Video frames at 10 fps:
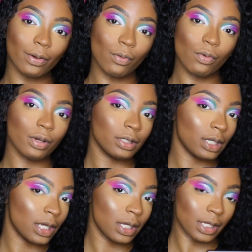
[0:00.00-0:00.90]
it on,
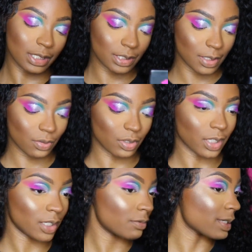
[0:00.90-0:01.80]
it still
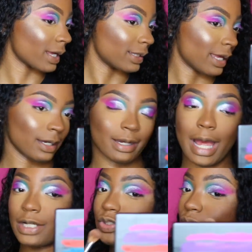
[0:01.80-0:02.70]
gives like that
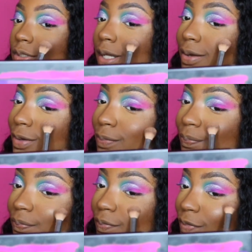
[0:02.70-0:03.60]
natural glow,
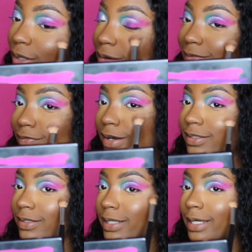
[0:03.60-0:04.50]

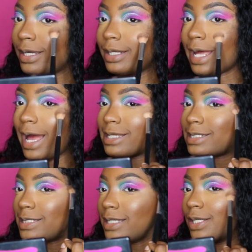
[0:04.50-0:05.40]
rather than I
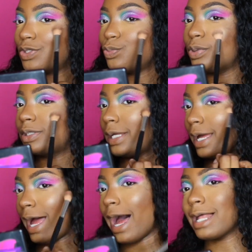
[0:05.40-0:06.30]
see that you put
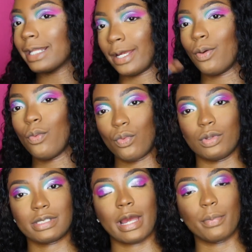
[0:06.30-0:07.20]
that highlight
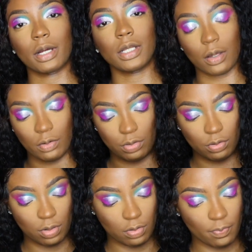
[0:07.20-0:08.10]
on type of glow,
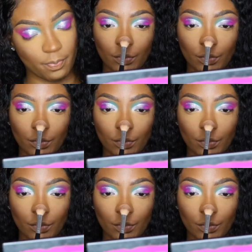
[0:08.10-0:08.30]
you know?